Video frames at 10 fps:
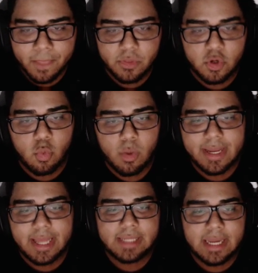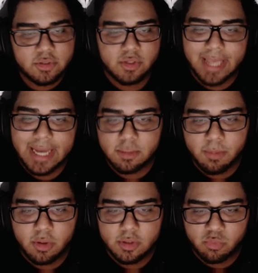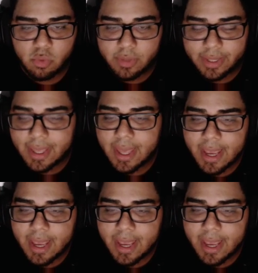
The new 1A allows you to catch opponents rolling,